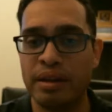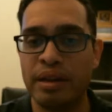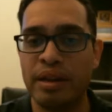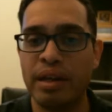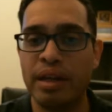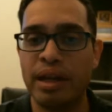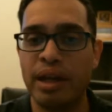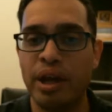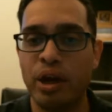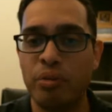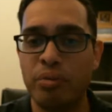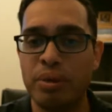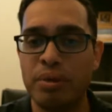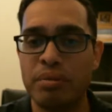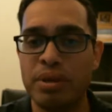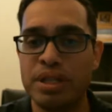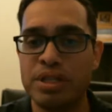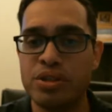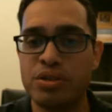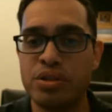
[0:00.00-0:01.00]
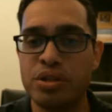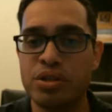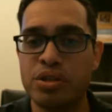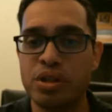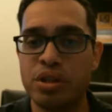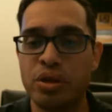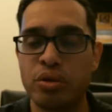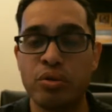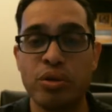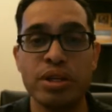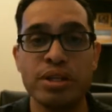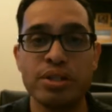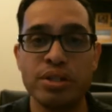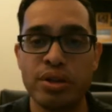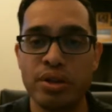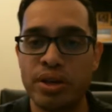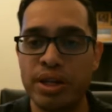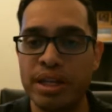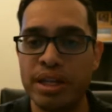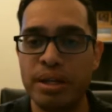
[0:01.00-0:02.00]
helping my students increase their
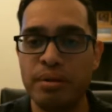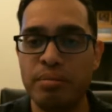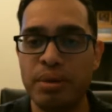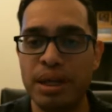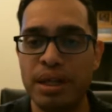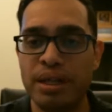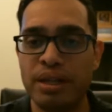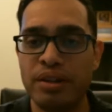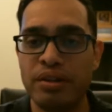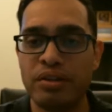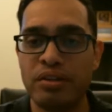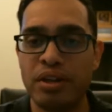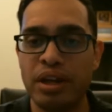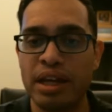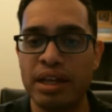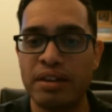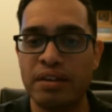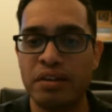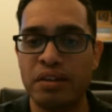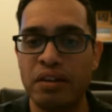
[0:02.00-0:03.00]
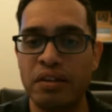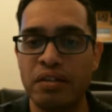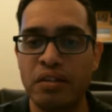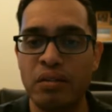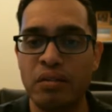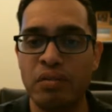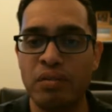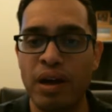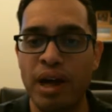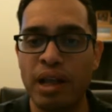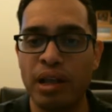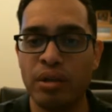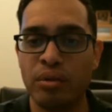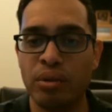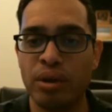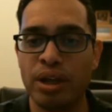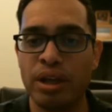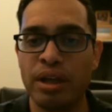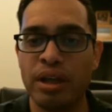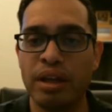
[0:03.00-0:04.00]
independence and sense of
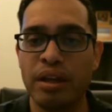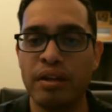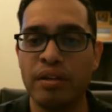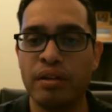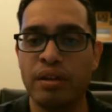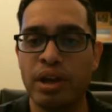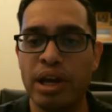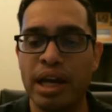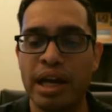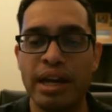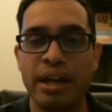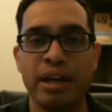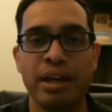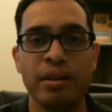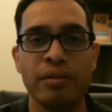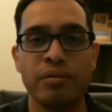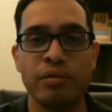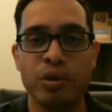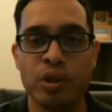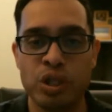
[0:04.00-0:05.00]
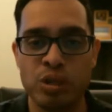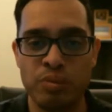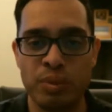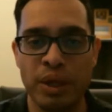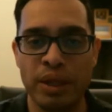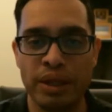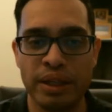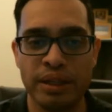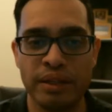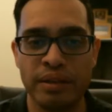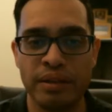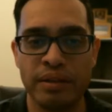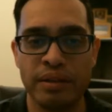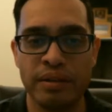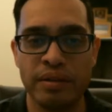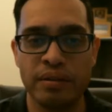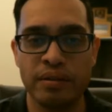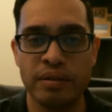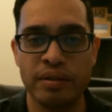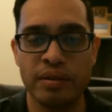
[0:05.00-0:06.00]
valuing their editing for spelling.
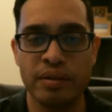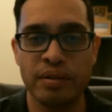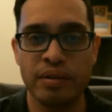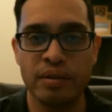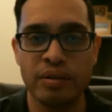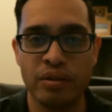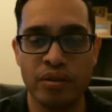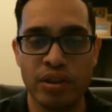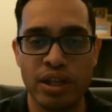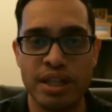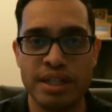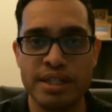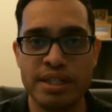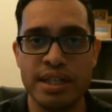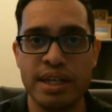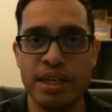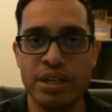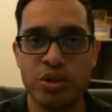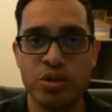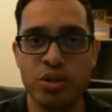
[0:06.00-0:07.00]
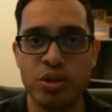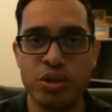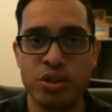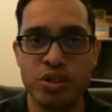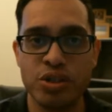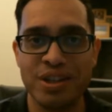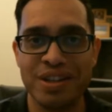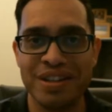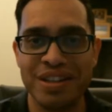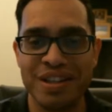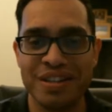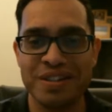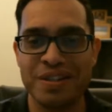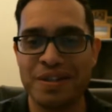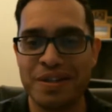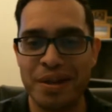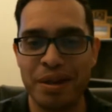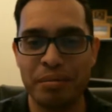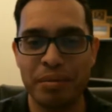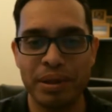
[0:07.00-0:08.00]
So that's the interest and that's the
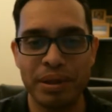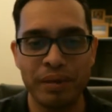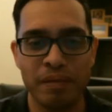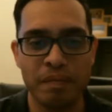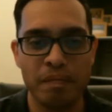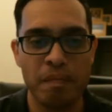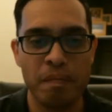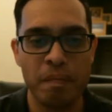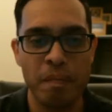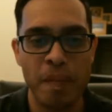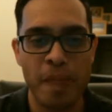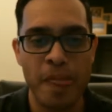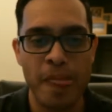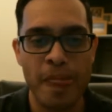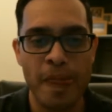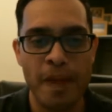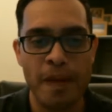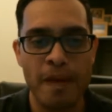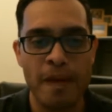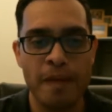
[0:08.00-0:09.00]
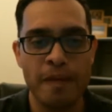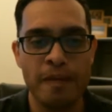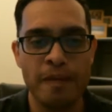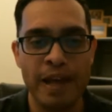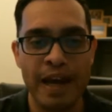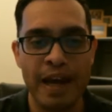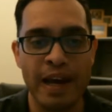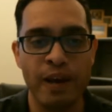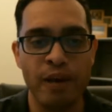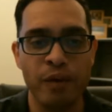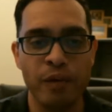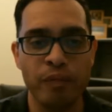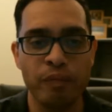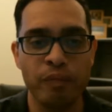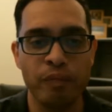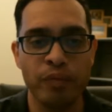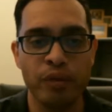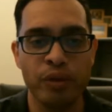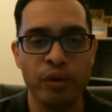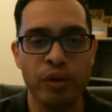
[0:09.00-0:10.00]
topic. Now,
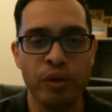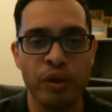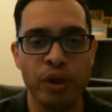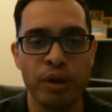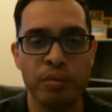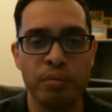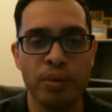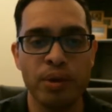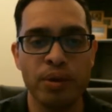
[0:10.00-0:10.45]
you're going to put